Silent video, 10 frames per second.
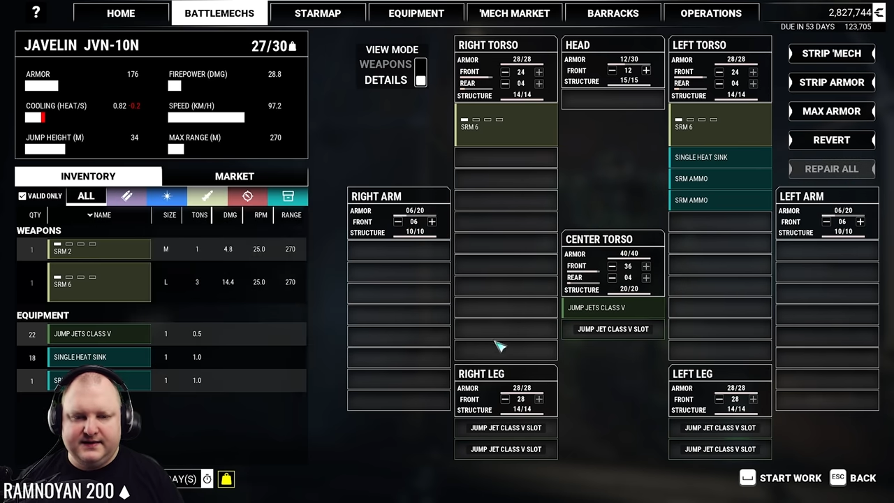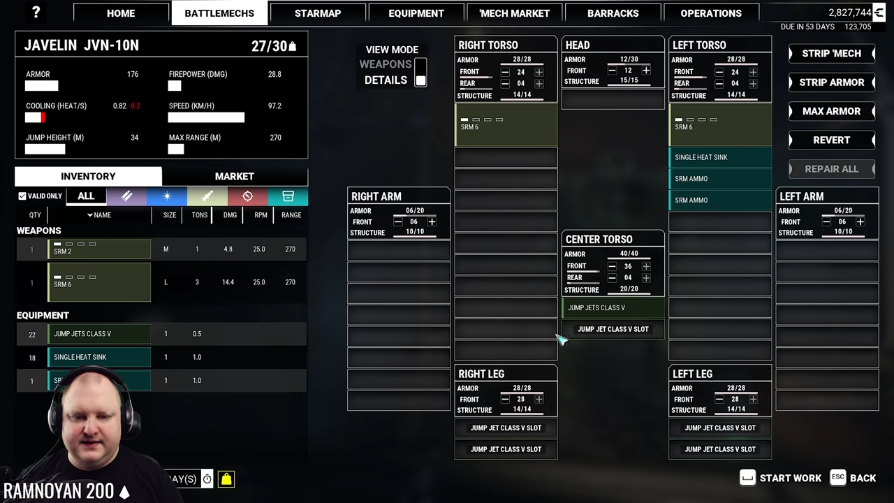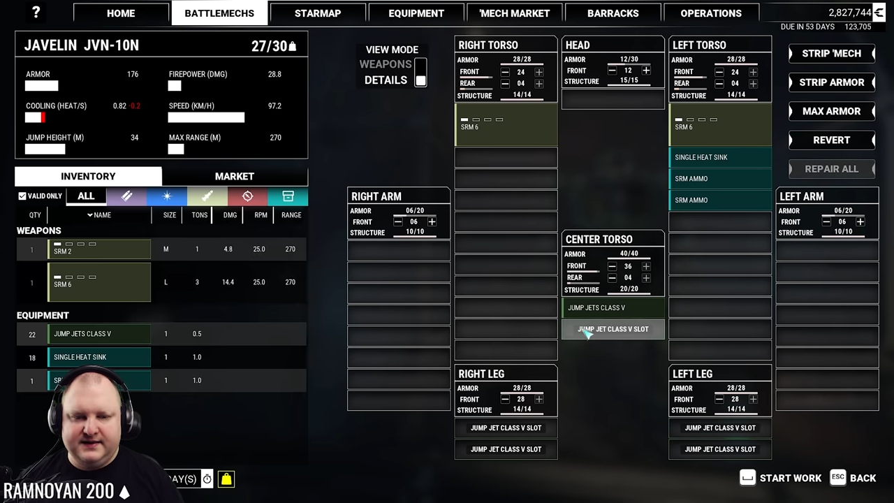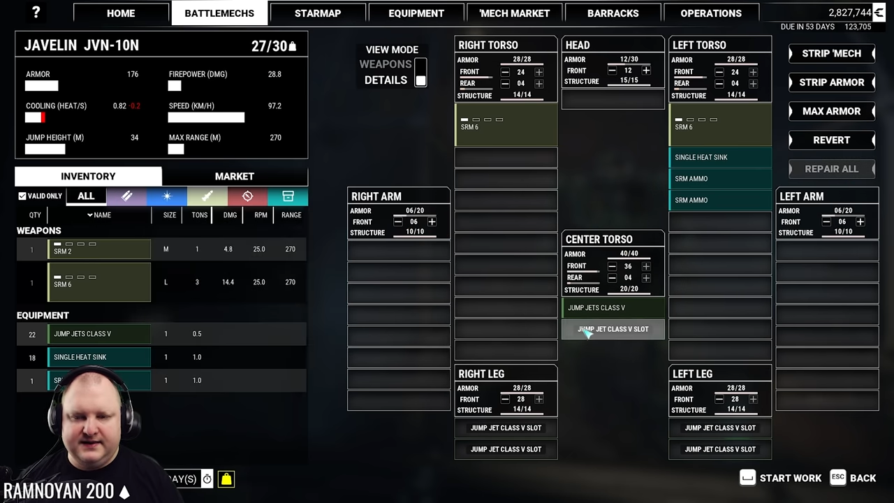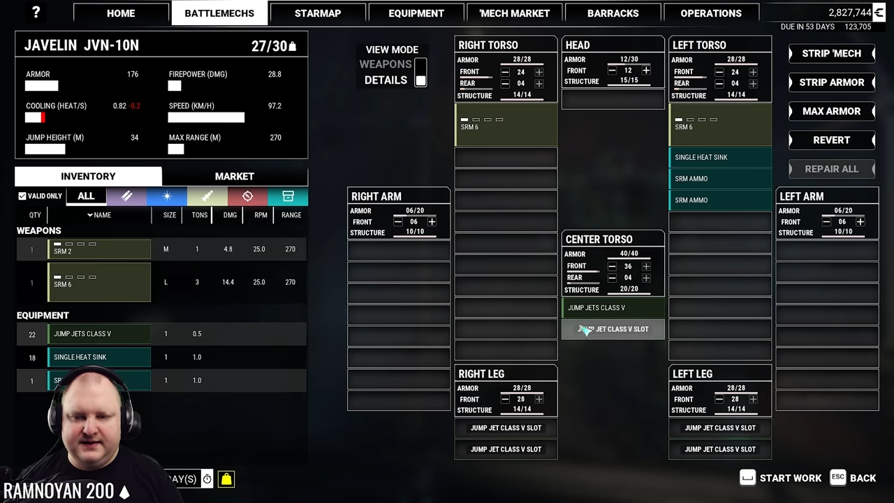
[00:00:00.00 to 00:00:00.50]

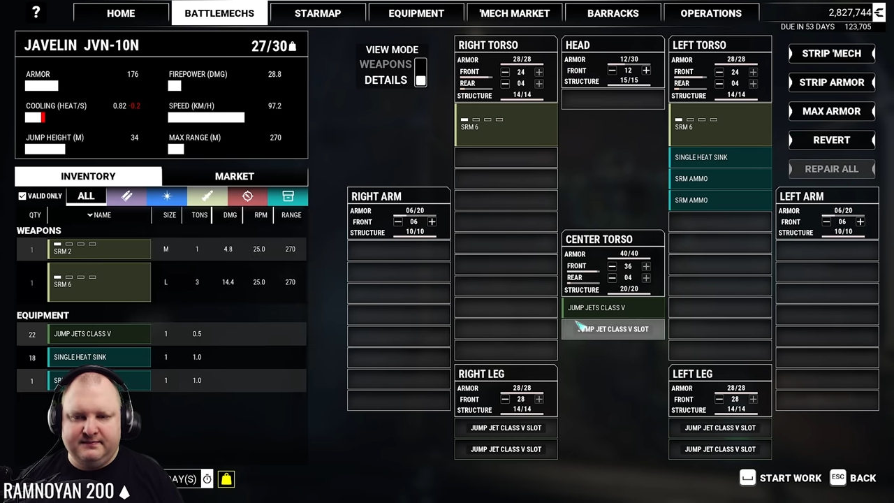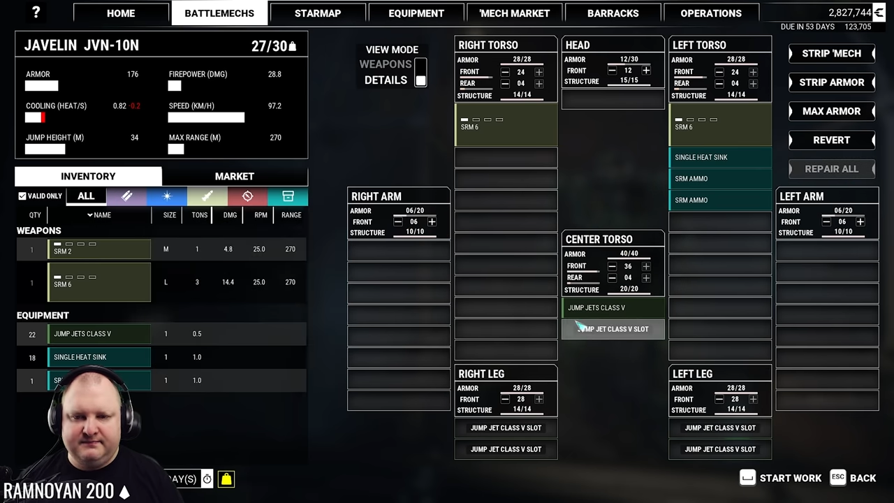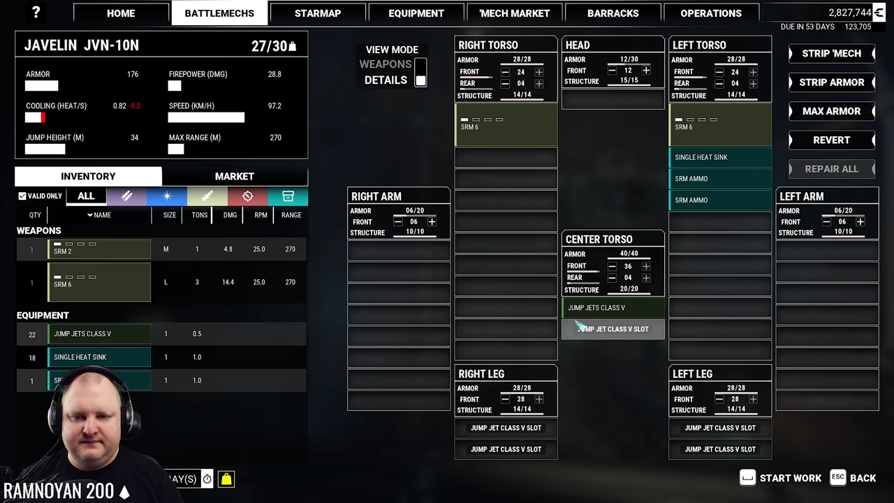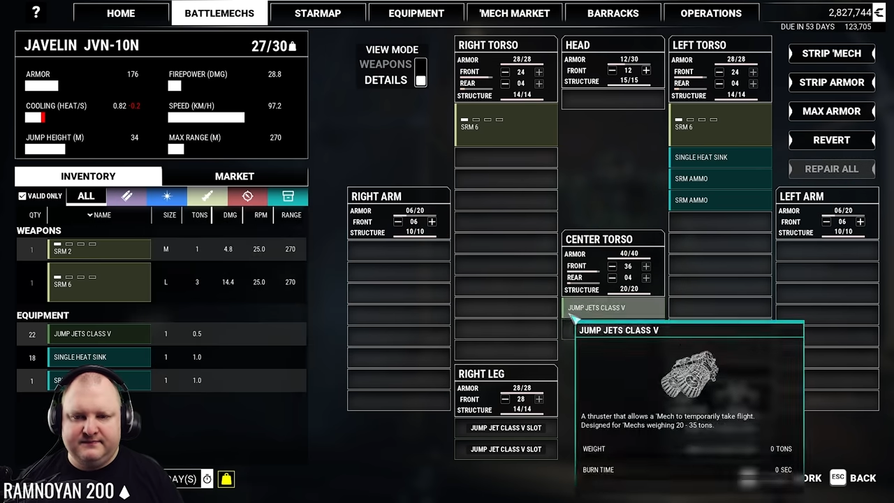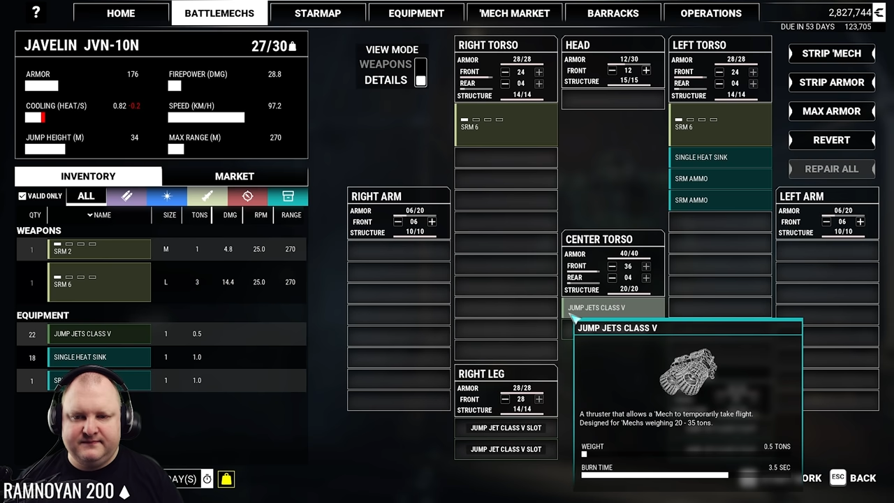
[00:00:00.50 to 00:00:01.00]

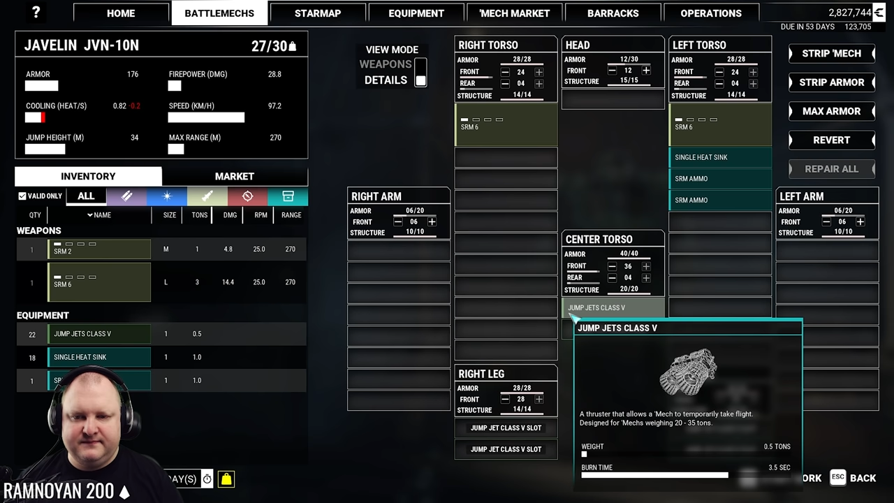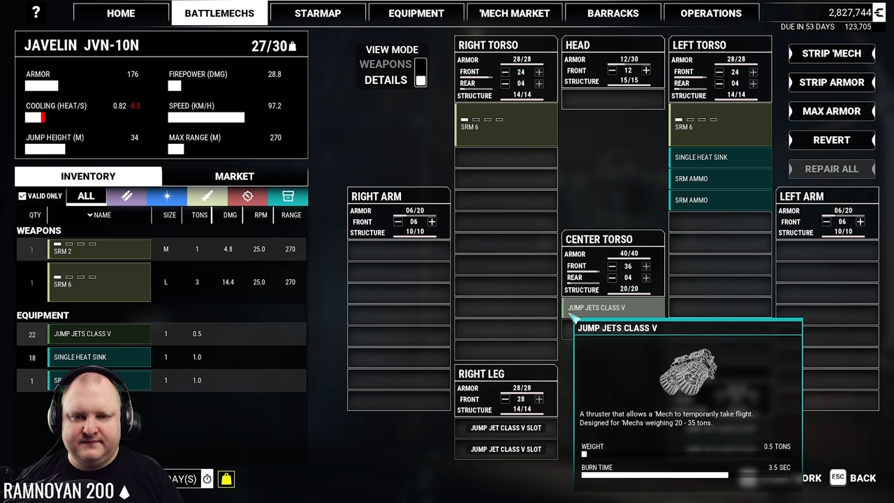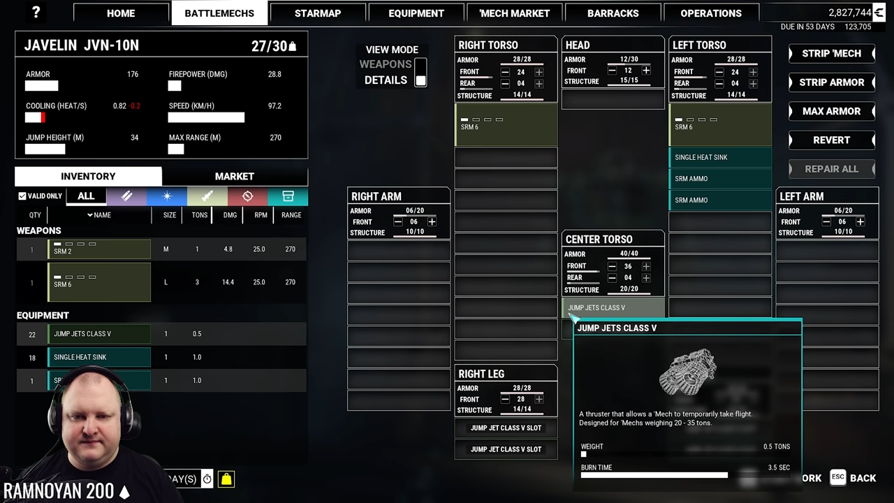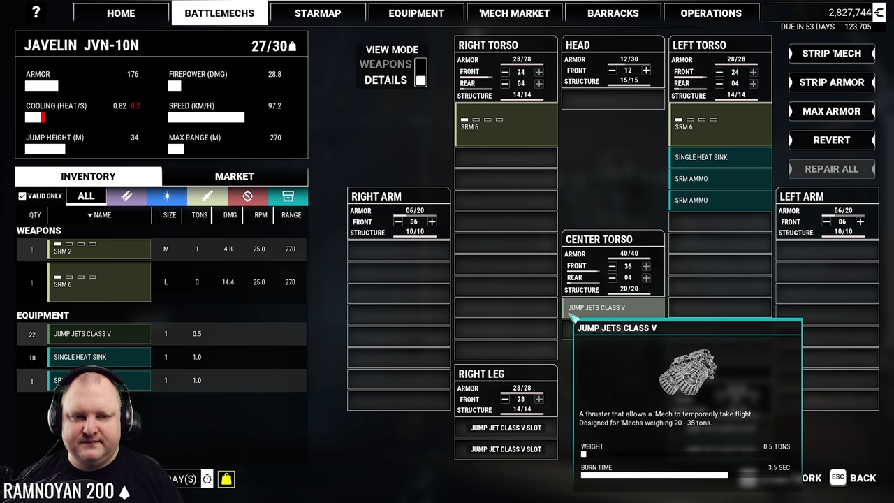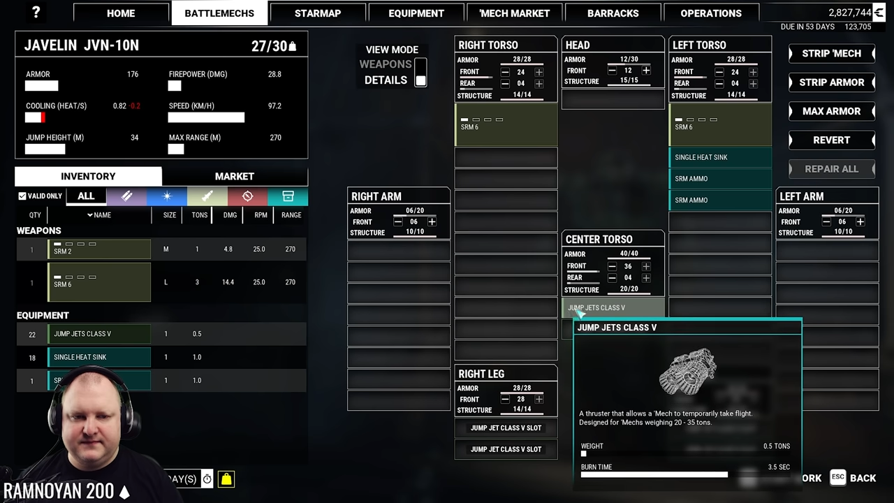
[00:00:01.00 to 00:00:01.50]
Um,
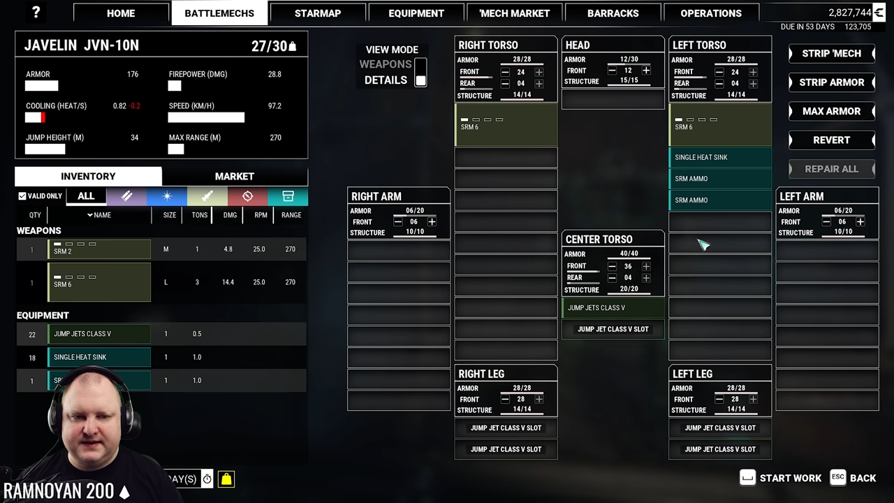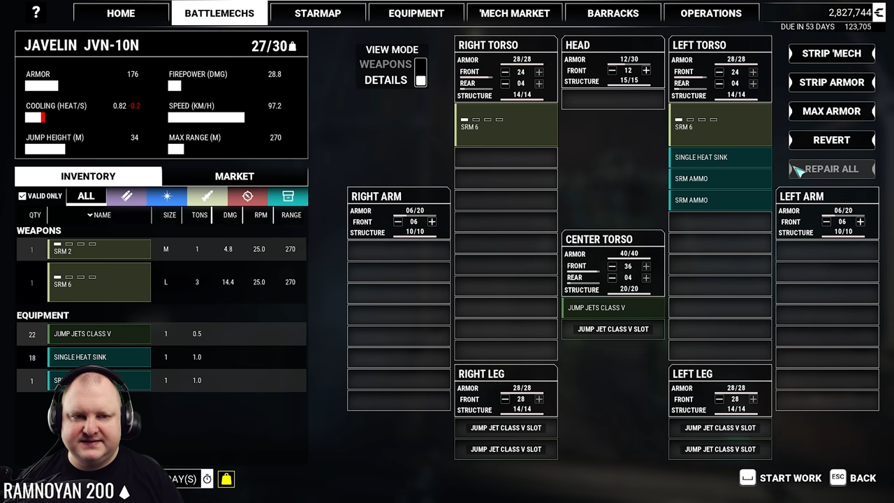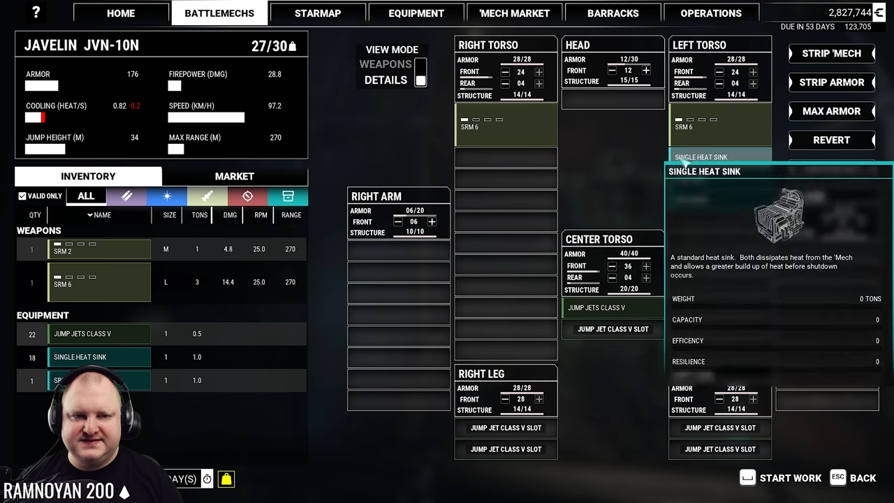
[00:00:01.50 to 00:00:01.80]
I